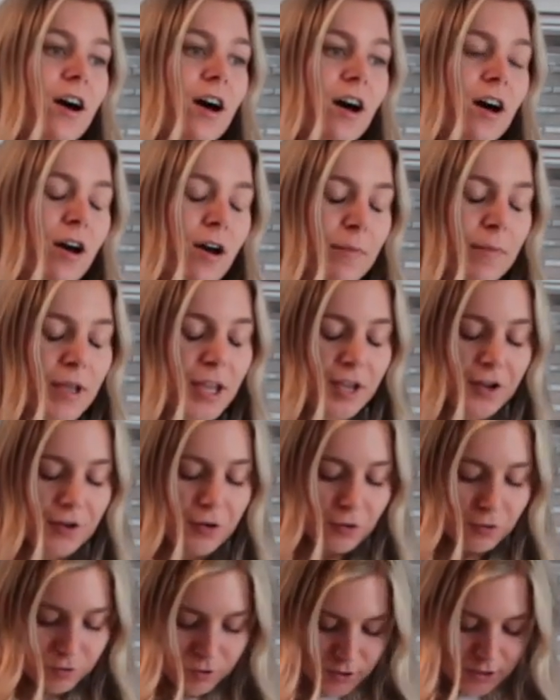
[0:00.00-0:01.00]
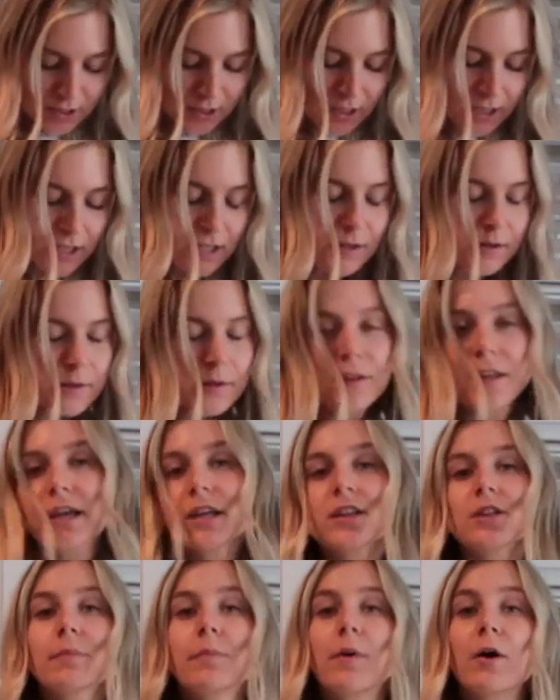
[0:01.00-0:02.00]
a Goldie,
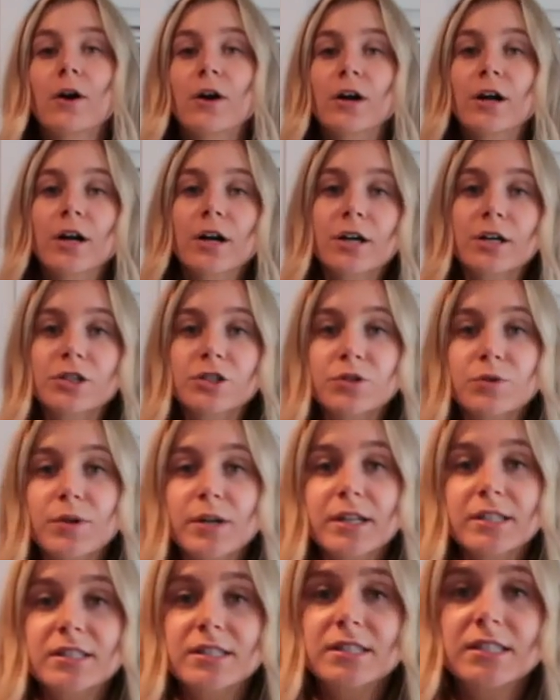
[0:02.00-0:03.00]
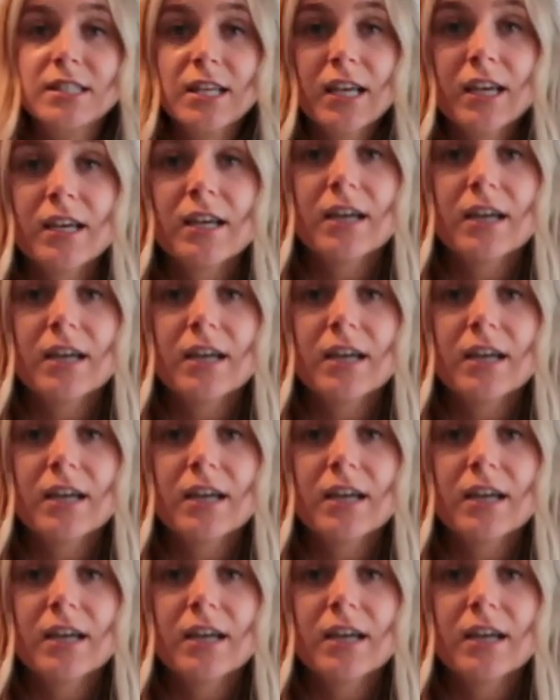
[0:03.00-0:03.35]
like the Parker shorts.